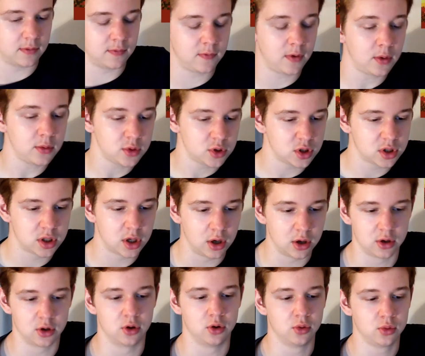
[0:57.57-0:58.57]
Vultures
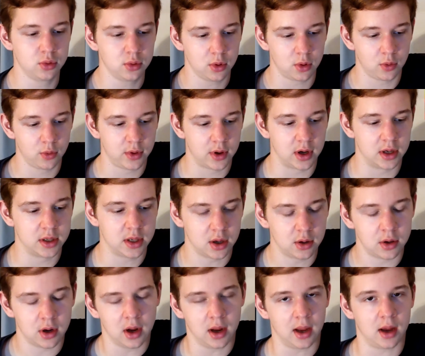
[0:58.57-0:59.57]
look cool, although I
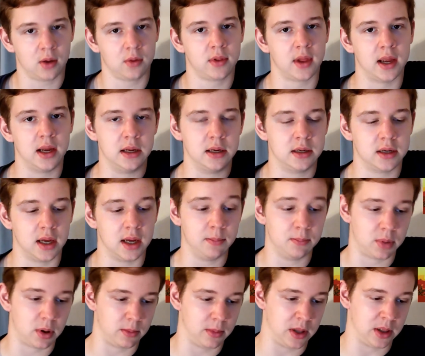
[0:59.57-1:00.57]
don't know how they'd
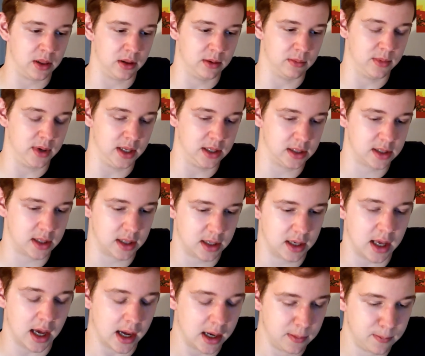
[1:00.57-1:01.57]
implement them into the
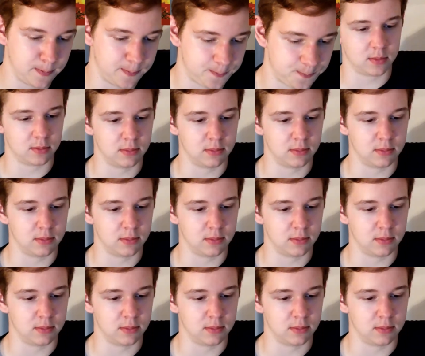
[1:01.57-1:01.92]
game.